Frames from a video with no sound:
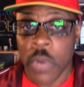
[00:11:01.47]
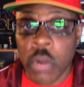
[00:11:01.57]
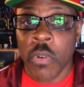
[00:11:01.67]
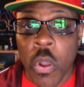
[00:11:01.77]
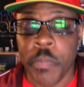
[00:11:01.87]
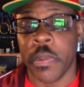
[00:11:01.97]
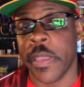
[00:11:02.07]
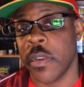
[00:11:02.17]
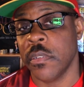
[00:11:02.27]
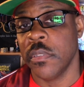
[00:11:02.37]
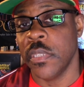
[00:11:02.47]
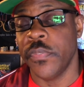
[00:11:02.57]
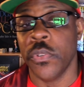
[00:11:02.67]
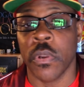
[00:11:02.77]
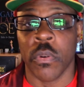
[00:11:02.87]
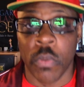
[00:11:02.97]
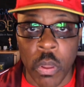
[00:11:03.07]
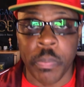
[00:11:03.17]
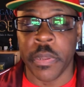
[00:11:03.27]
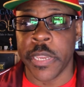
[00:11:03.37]
a roll player. If you're a
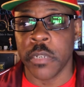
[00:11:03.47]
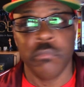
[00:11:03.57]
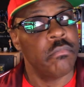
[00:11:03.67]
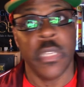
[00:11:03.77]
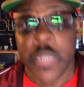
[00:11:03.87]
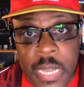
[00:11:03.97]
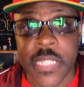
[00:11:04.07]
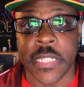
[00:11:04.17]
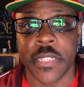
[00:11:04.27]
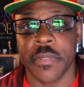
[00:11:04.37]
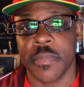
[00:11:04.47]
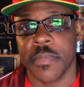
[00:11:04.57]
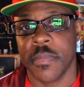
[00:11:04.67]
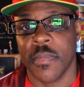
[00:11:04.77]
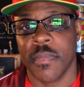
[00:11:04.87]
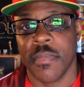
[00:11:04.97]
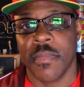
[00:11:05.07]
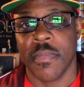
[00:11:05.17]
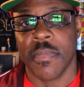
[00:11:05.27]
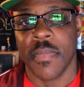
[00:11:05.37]
roll player, it doesn't.
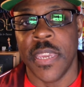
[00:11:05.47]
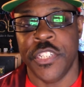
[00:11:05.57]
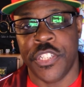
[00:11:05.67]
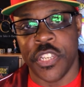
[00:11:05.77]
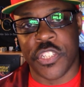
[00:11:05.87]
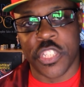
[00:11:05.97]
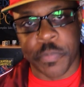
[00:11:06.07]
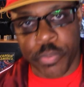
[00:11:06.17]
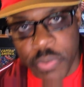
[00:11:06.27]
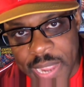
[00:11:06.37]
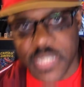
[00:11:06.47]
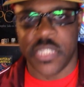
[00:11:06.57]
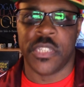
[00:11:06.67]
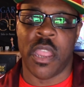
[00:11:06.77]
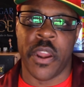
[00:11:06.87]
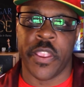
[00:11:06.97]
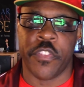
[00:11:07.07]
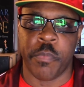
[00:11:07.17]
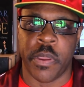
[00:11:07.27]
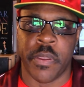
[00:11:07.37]
It just suppresses our
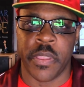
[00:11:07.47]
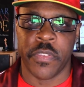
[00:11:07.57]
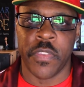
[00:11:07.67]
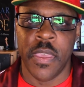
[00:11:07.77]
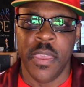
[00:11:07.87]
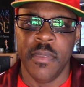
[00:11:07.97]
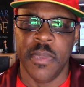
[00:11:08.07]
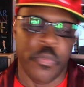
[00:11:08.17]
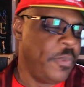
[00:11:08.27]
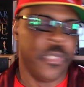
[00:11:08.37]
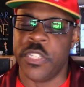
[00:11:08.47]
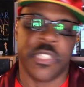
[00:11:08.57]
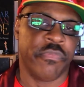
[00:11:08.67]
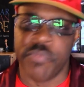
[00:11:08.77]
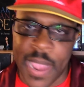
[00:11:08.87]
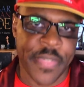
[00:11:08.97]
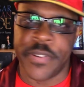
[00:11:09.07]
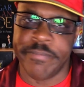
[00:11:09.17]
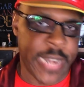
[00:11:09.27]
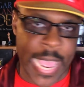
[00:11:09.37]
experience. And we would just
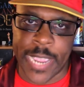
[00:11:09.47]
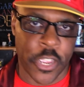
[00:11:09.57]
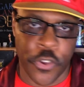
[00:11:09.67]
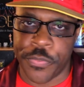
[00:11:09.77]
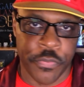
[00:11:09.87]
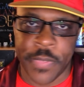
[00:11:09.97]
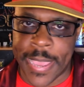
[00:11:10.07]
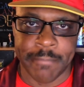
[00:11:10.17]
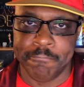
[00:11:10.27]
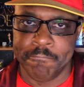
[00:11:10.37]
rather not go through that.